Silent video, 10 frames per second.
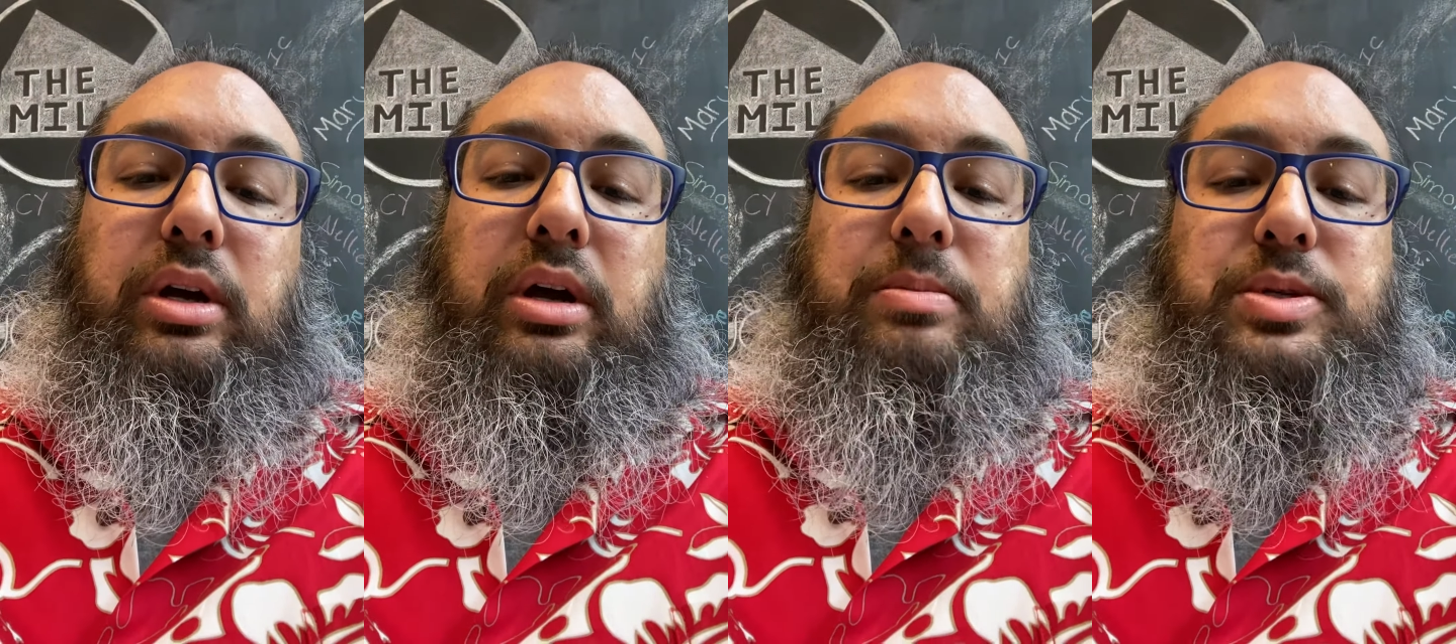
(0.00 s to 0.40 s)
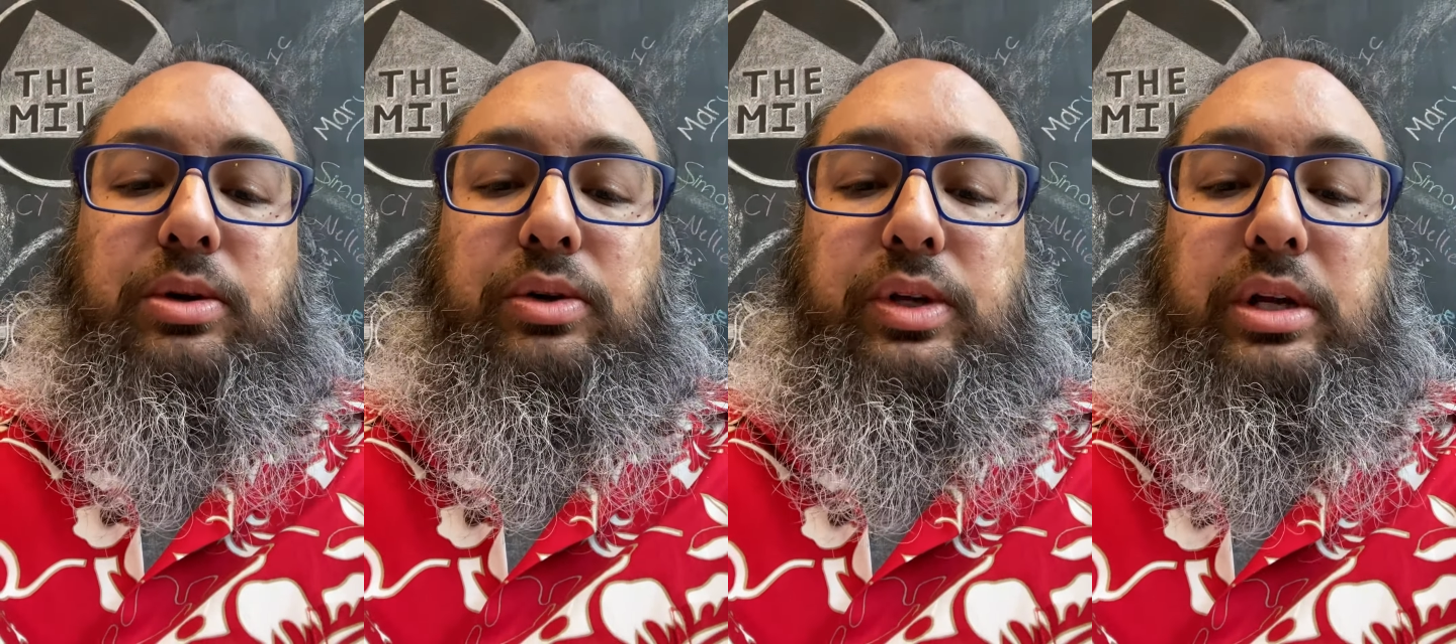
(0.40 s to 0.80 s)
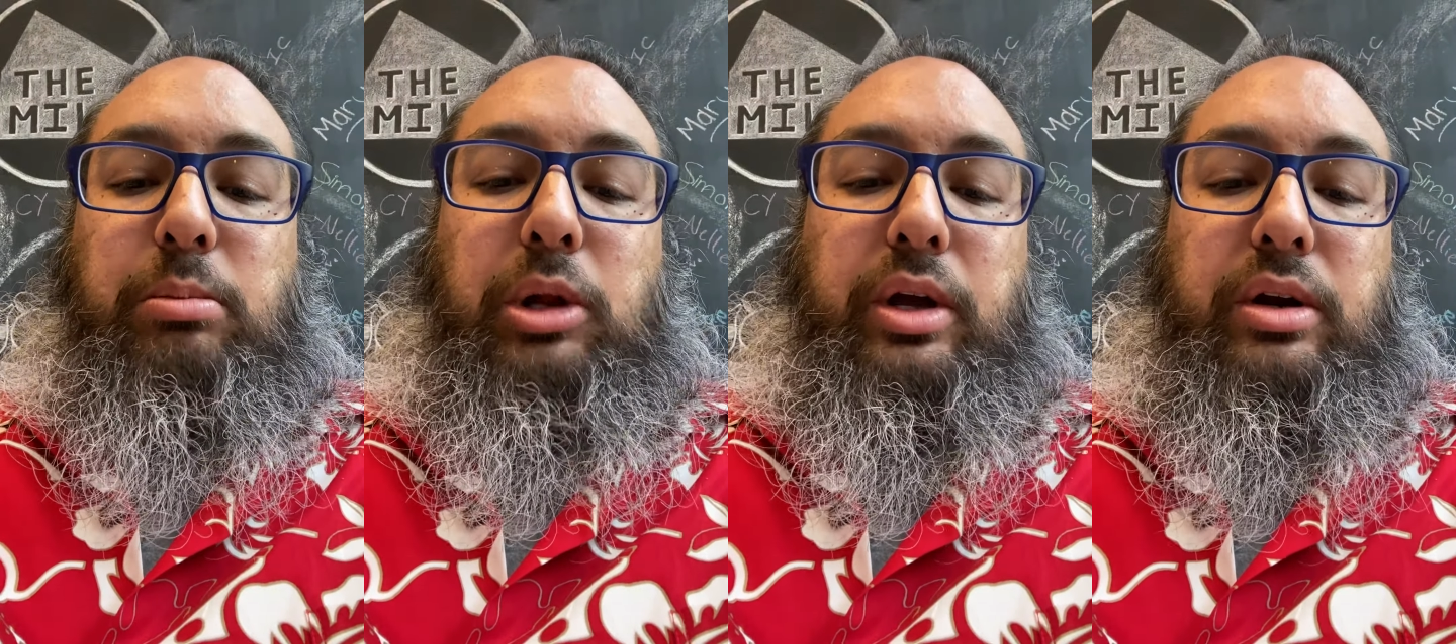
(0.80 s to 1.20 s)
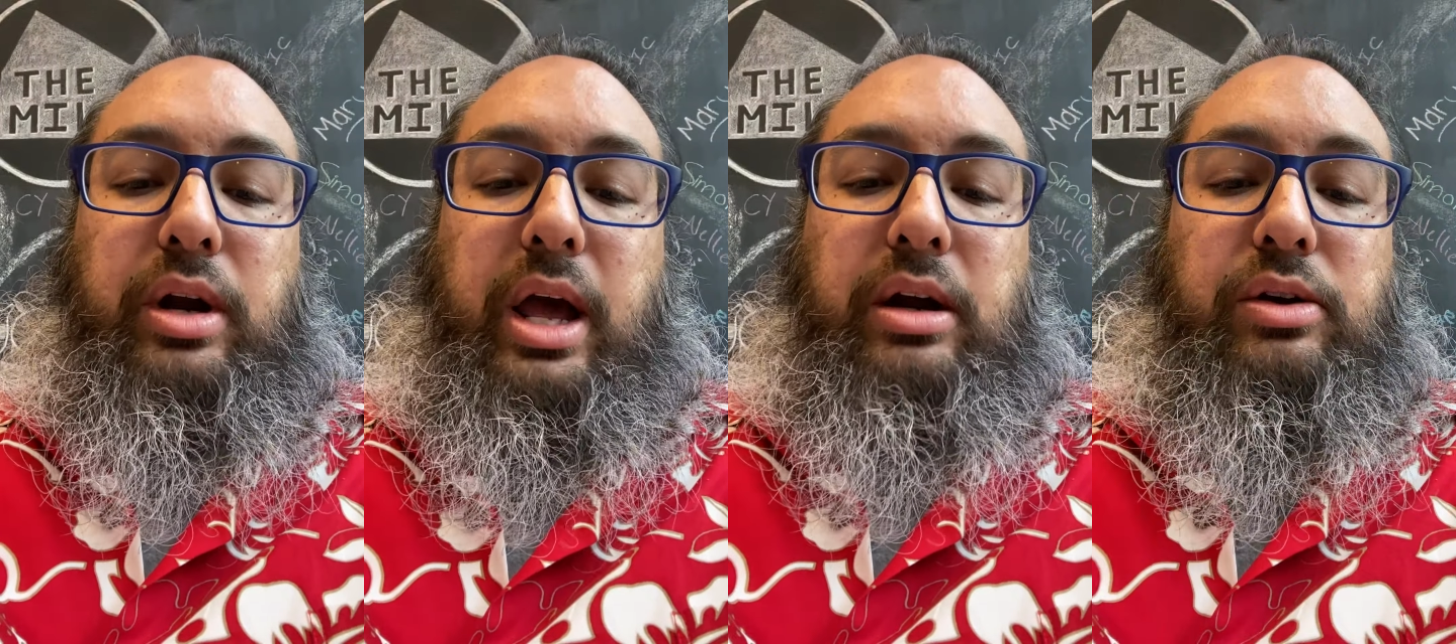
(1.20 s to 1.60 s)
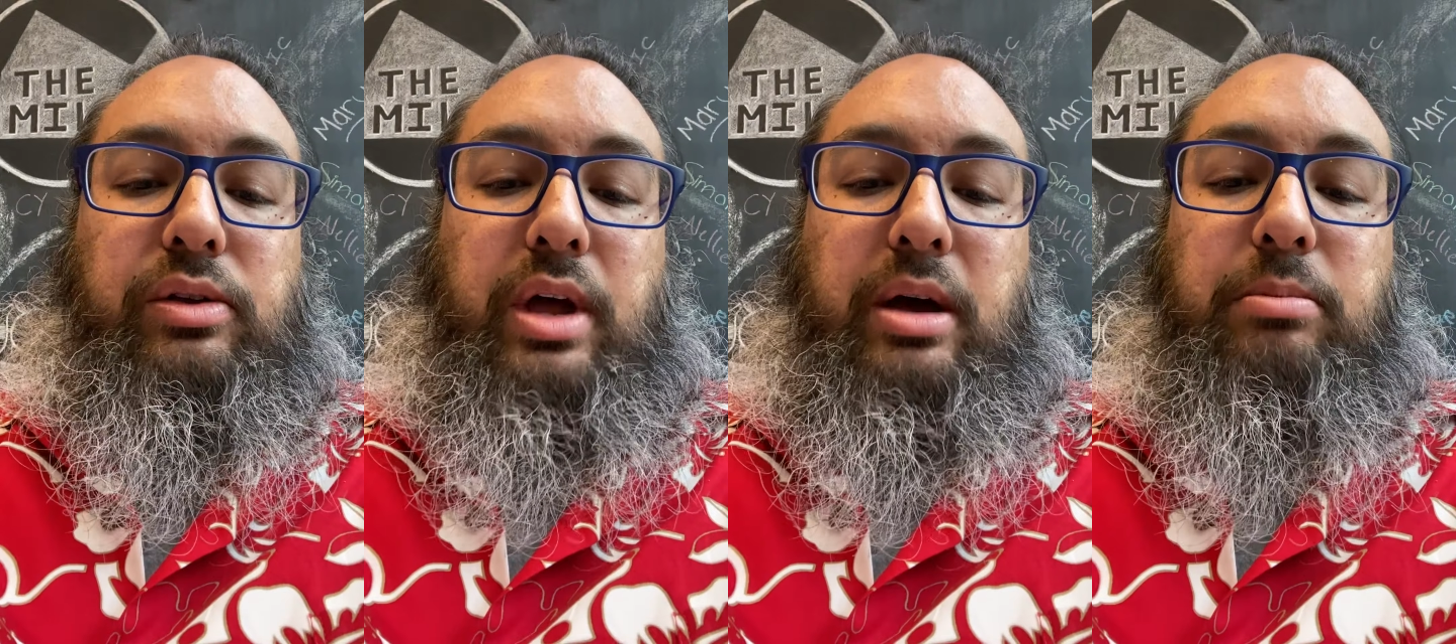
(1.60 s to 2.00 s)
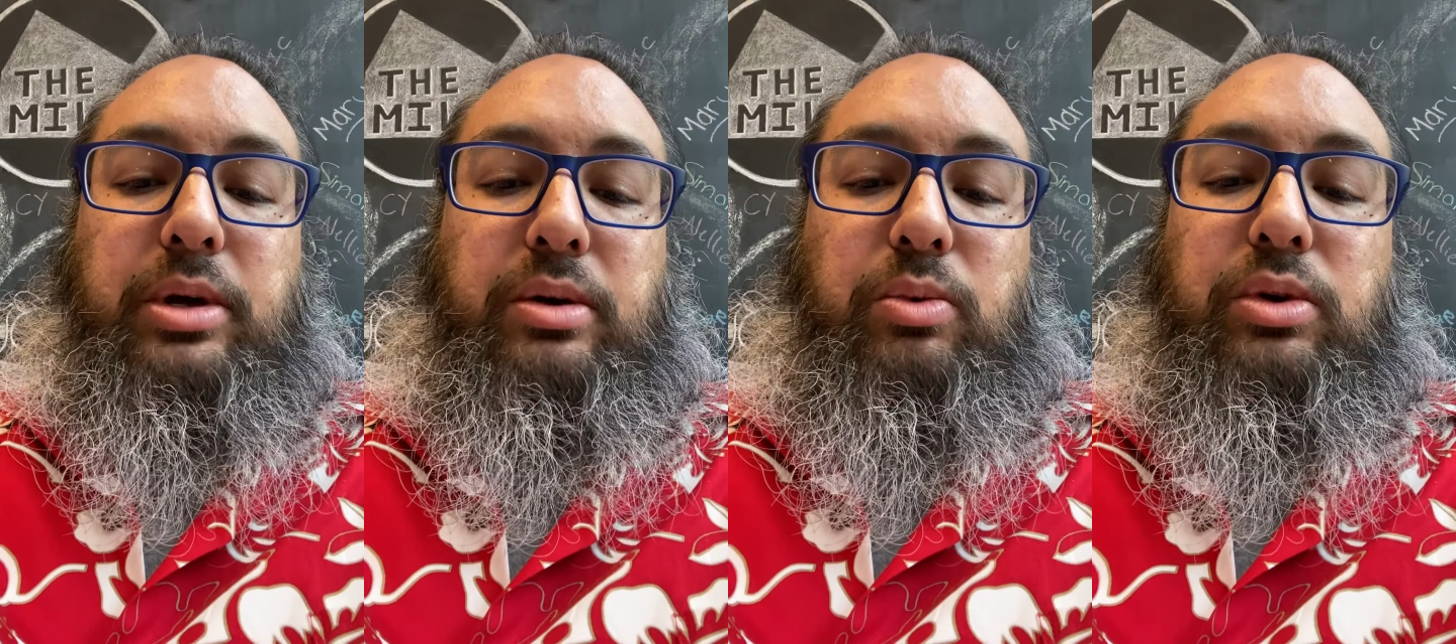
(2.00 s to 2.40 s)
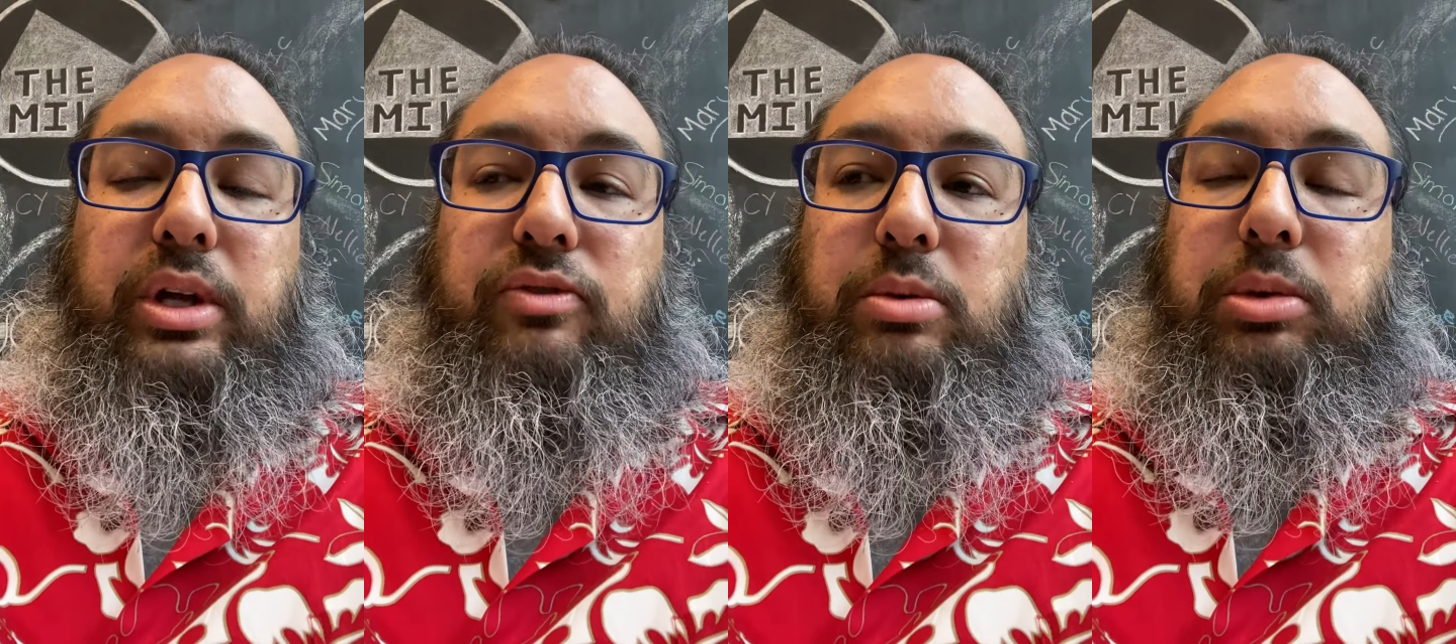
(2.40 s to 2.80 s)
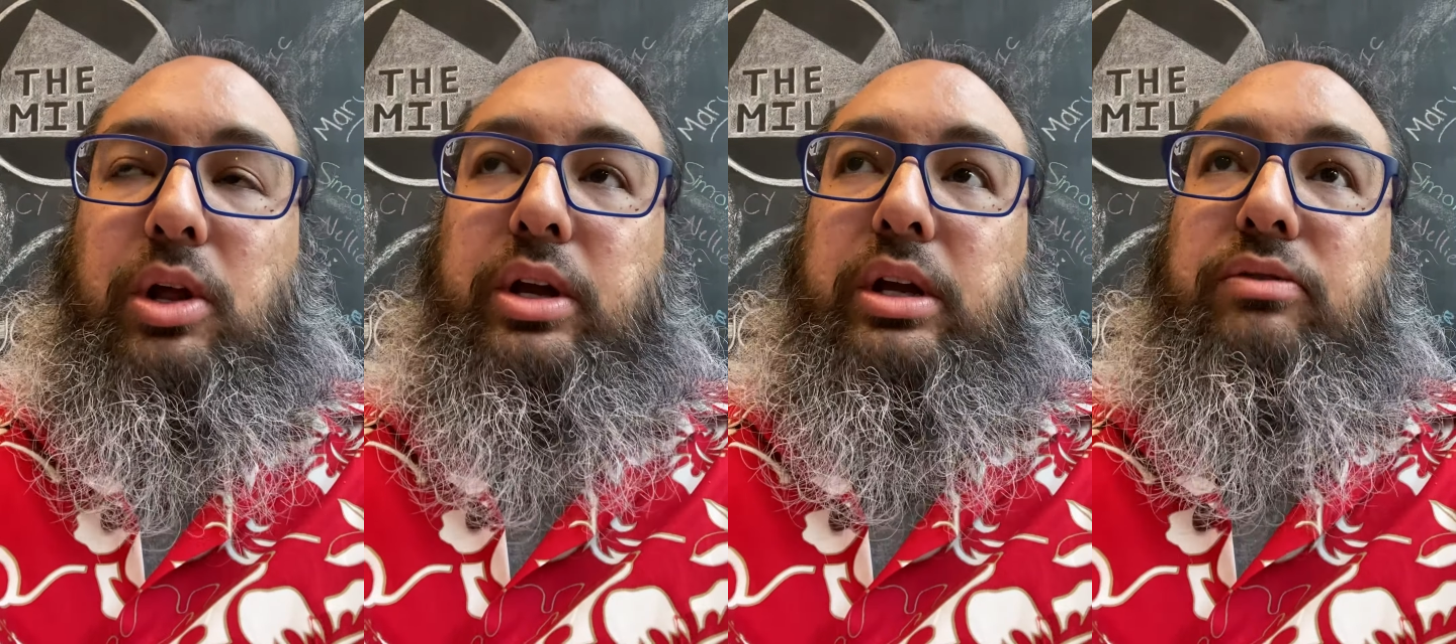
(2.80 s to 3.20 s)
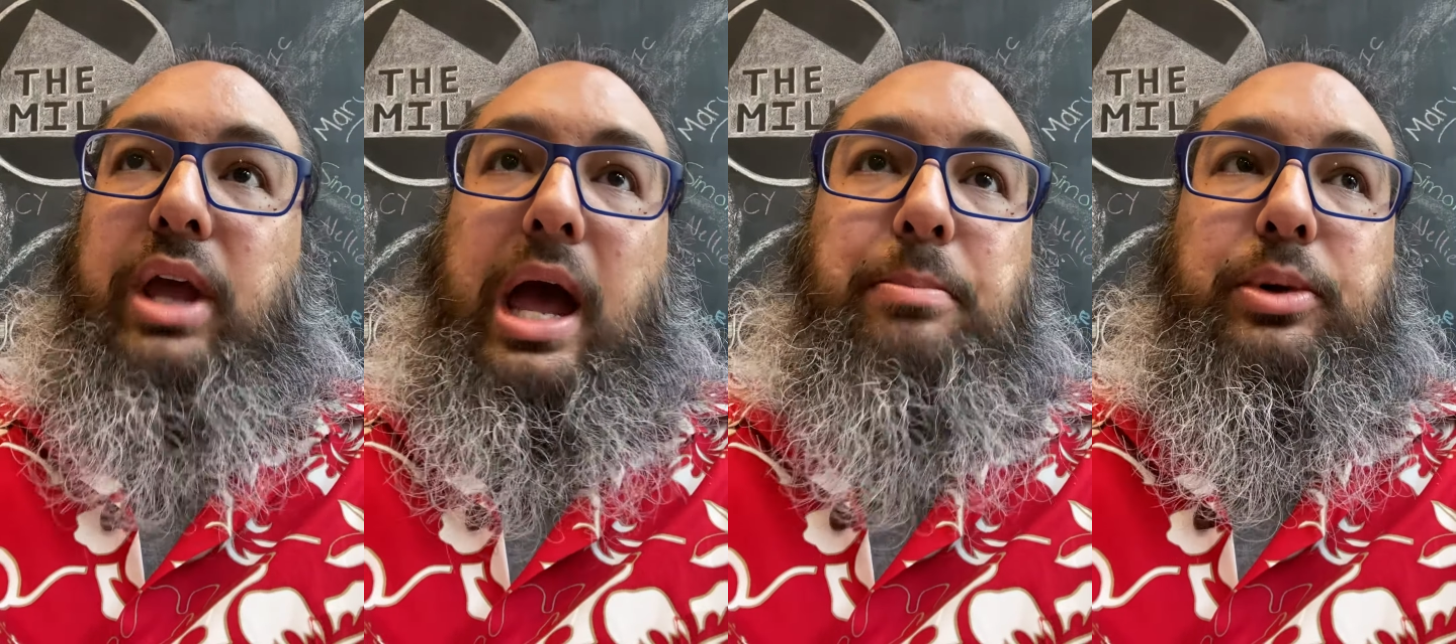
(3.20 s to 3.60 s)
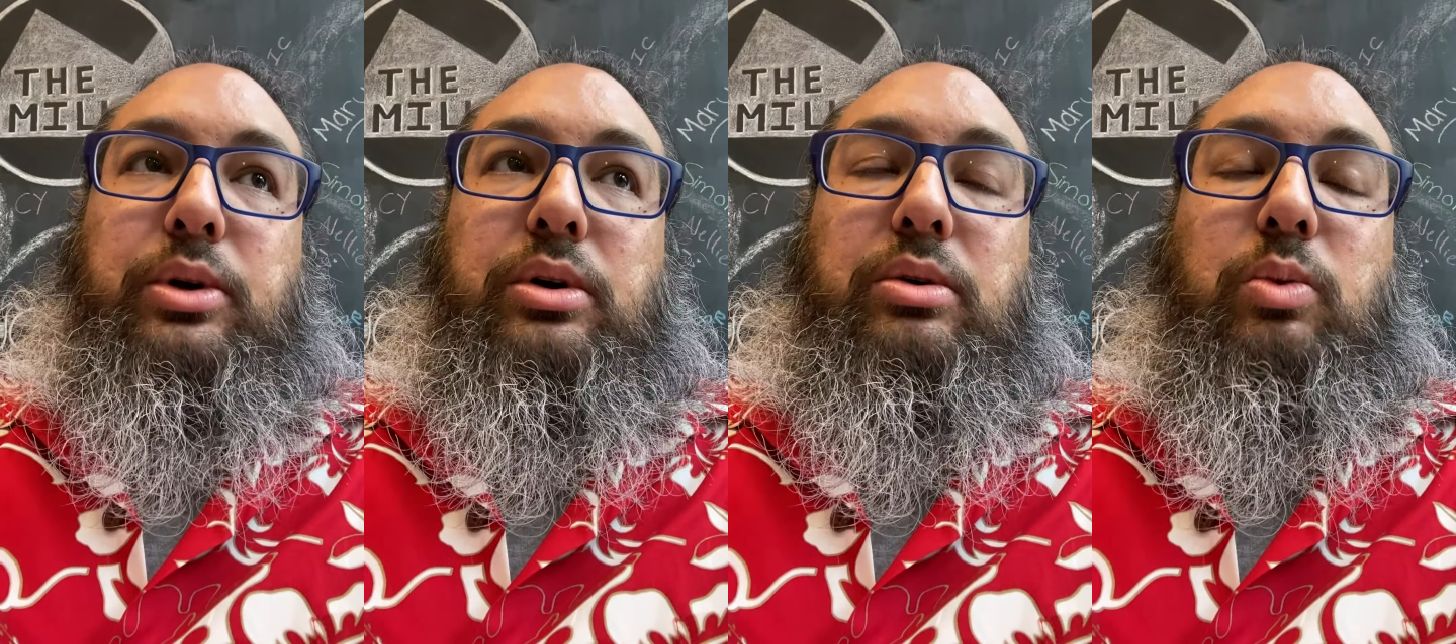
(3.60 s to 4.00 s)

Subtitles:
So you'll need a plan on how to do that, but it will give you plenty of capital,